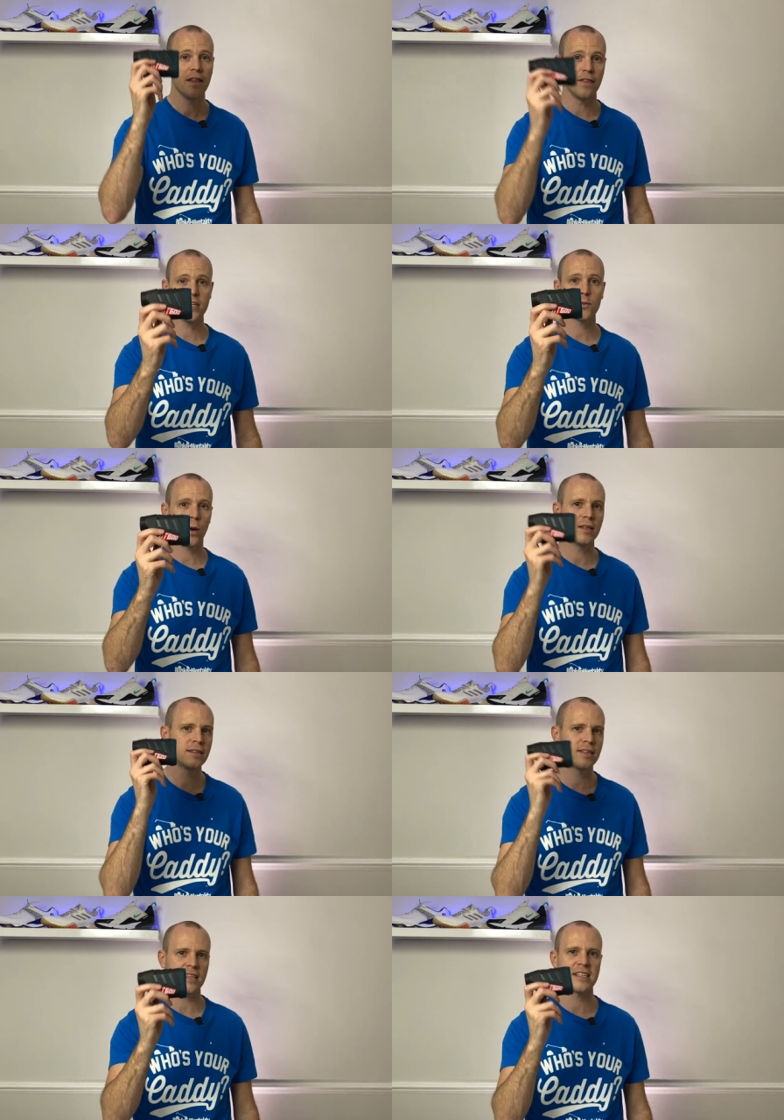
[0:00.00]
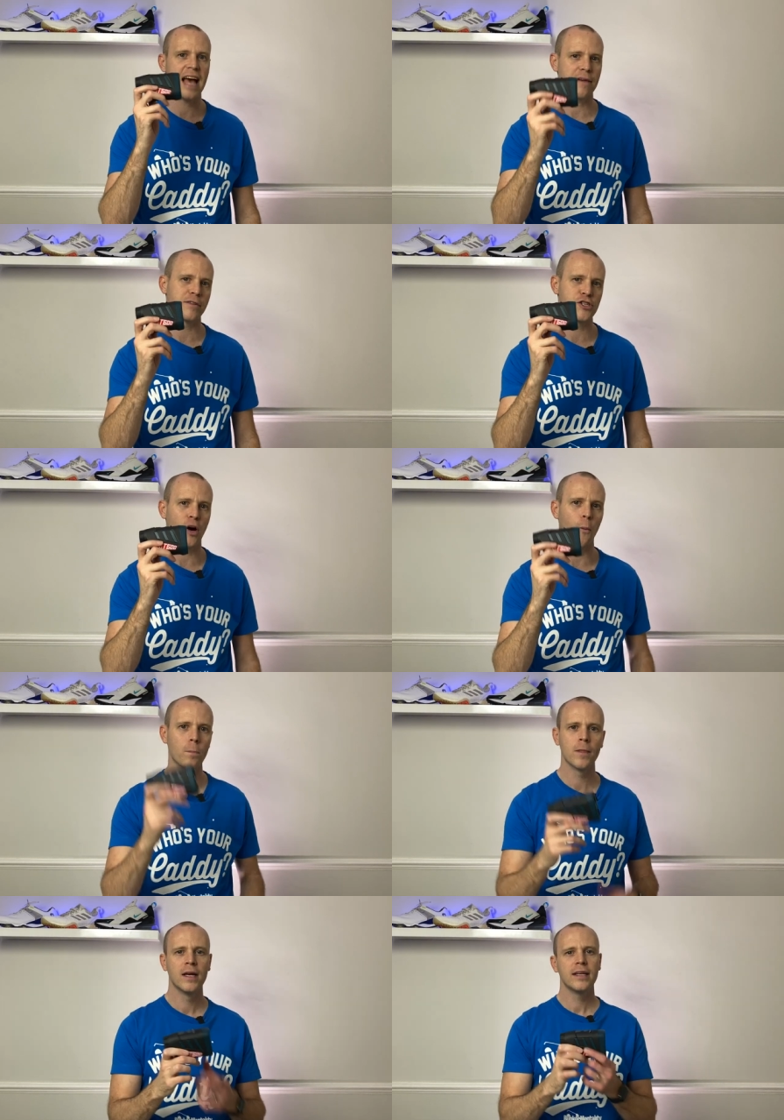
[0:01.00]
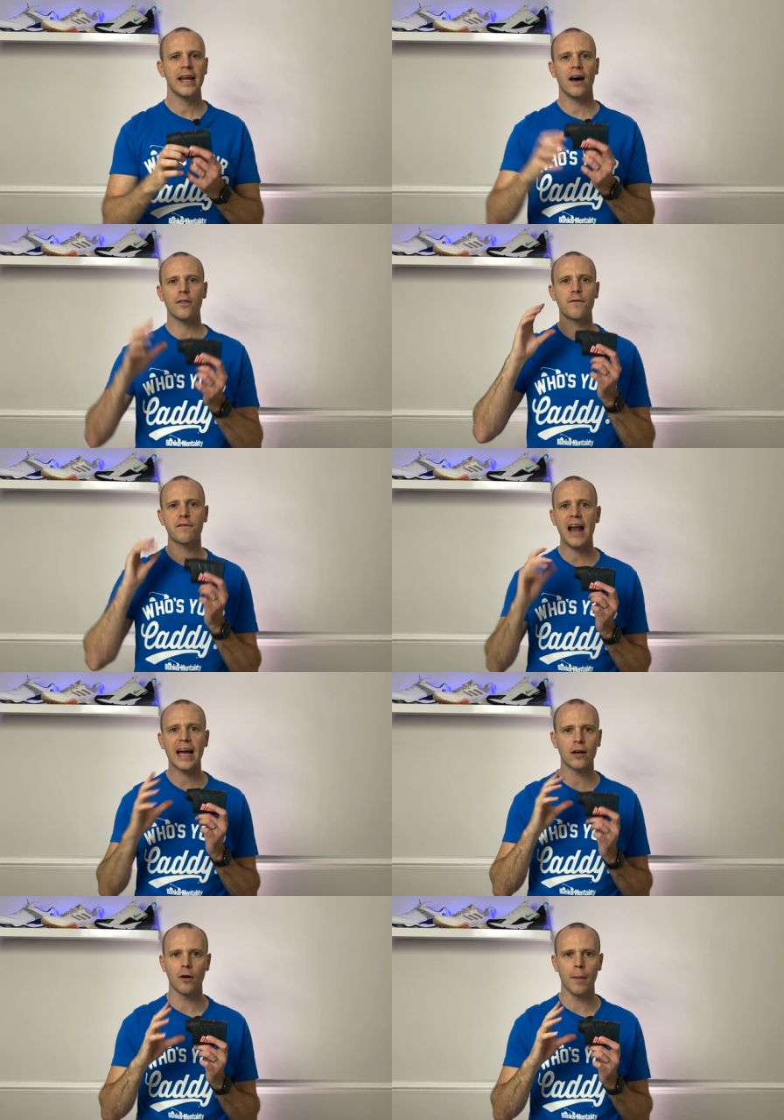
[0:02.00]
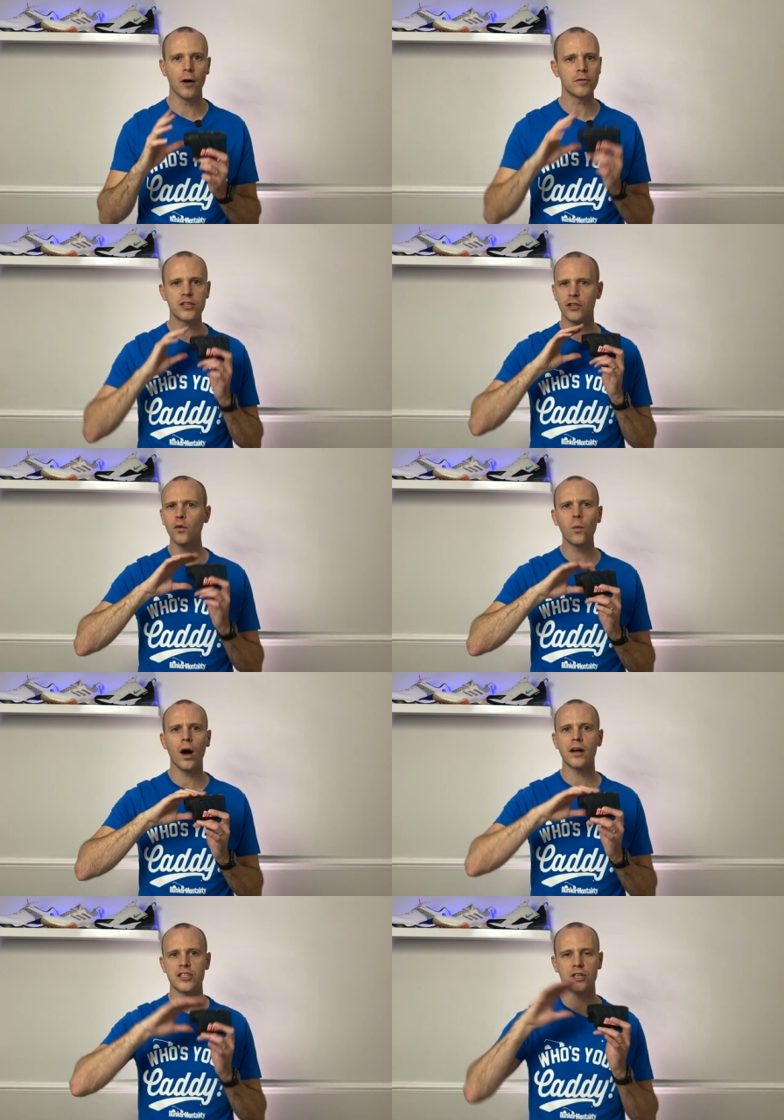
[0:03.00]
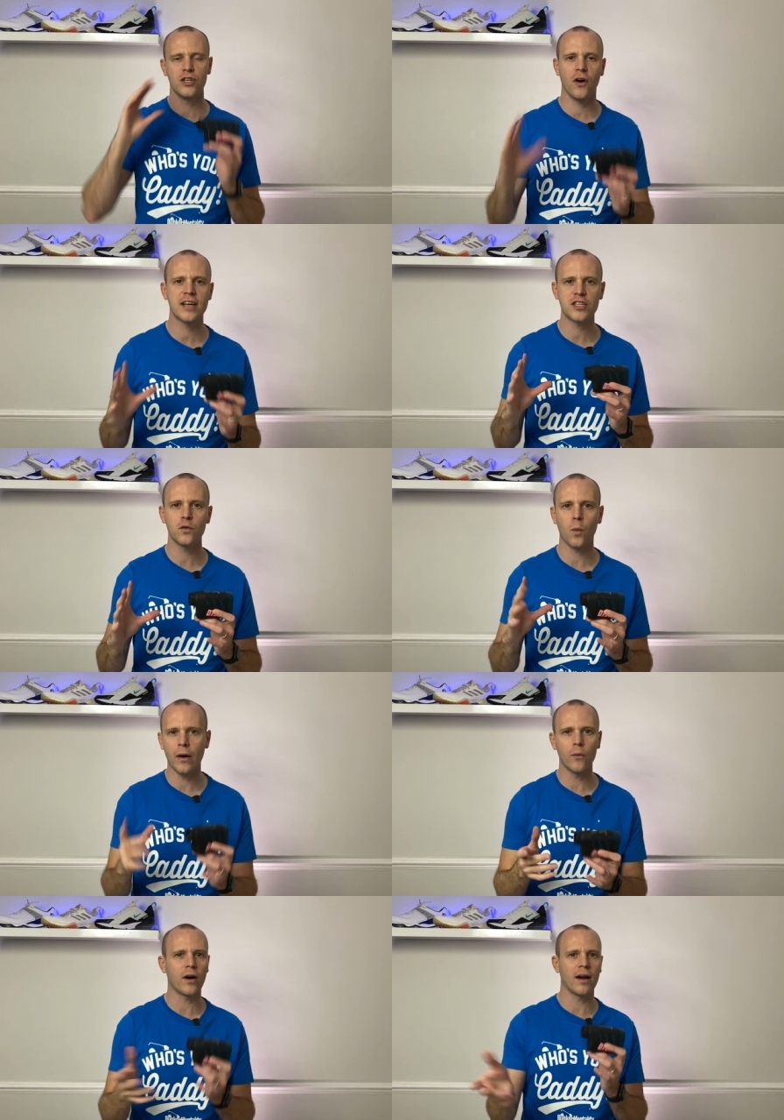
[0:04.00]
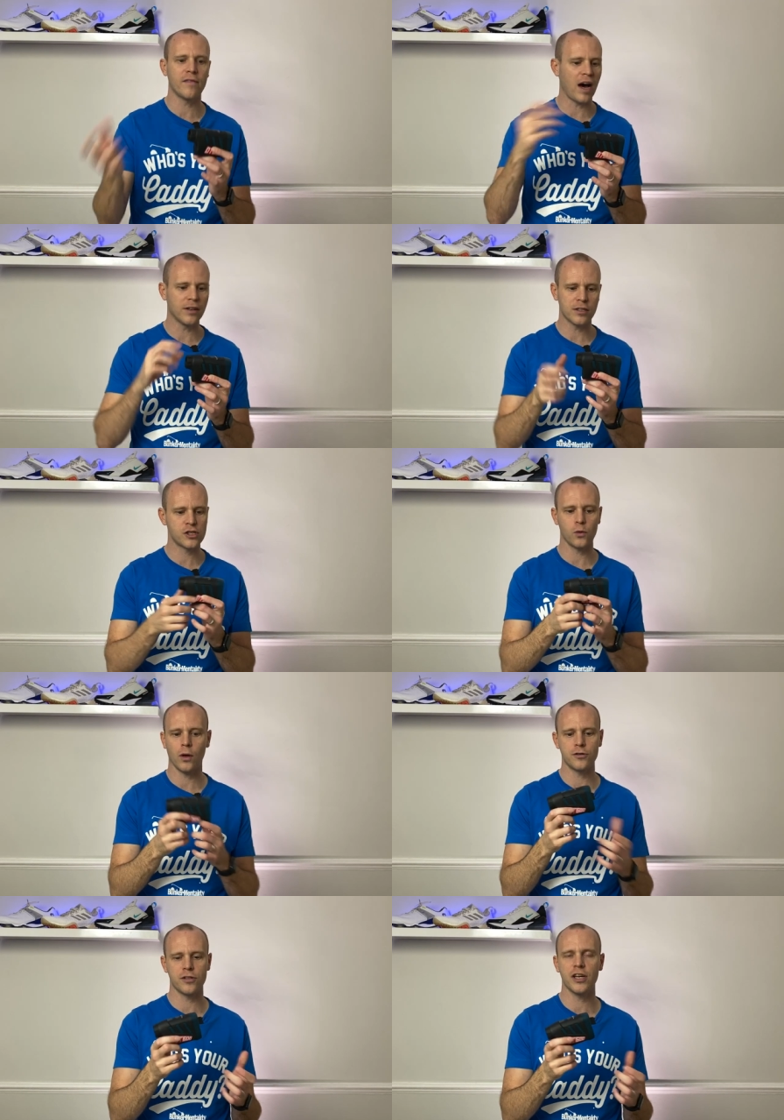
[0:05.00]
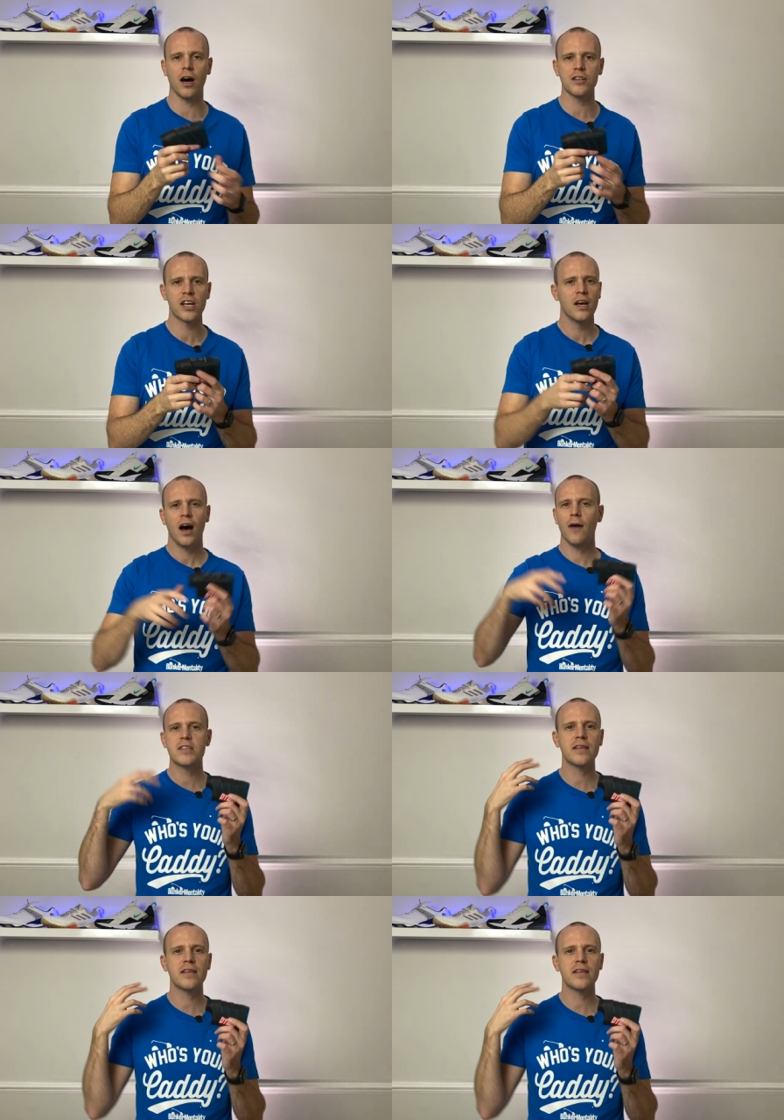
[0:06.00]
this one doesn't have a jolt. Now, the flag lock mode still works nice and well kind of under 200 yards. I was